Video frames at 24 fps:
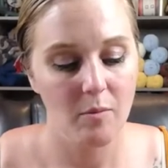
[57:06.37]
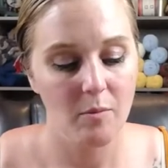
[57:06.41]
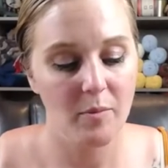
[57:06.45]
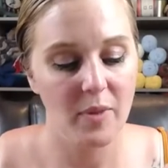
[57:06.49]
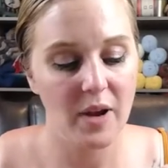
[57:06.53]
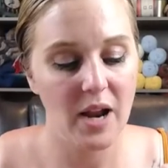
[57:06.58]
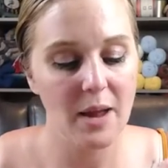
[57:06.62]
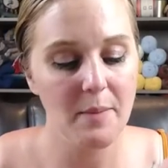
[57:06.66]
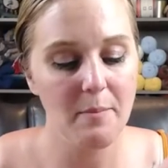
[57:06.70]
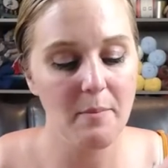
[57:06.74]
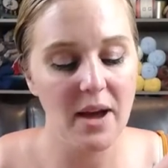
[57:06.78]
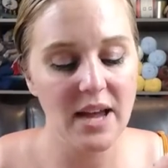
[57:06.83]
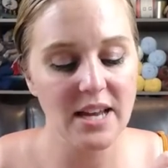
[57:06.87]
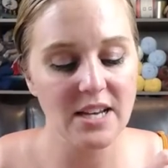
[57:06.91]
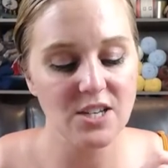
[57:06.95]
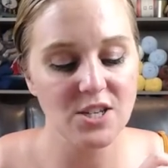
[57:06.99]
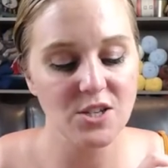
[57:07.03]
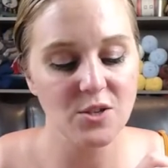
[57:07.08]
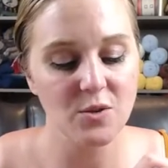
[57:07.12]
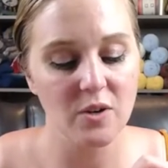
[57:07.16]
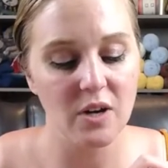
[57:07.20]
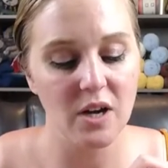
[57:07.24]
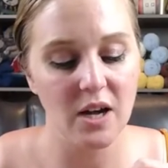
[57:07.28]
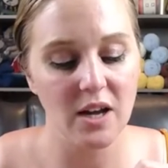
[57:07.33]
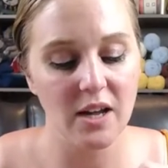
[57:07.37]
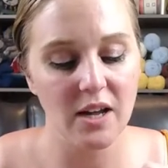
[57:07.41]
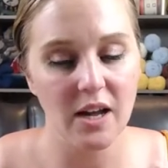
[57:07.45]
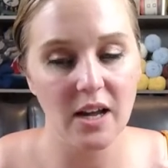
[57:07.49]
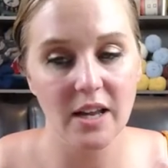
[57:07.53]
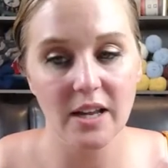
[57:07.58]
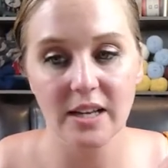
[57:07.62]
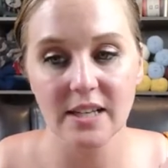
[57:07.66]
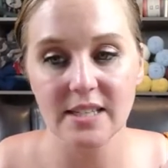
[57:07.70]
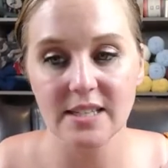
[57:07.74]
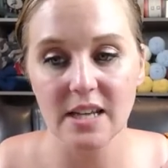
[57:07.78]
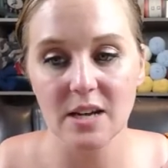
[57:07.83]
but I might do a,
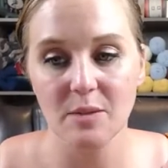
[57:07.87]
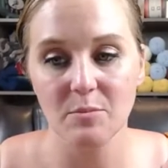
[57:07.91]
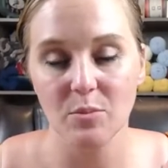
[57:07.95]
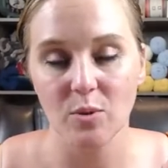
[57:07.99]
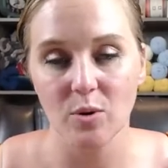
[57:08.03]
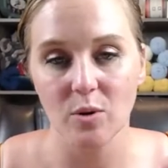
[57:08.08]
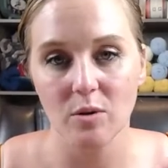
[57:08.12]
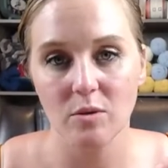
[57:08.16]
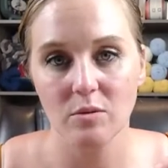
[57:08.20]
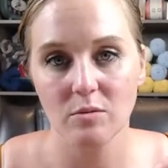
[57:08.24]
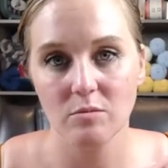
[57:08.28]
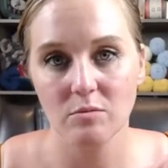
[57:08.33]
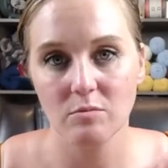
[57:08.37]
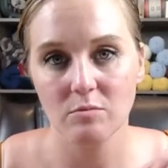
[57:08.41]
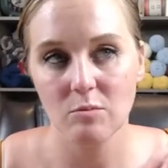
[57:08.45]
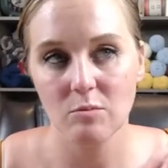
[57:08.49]
an example.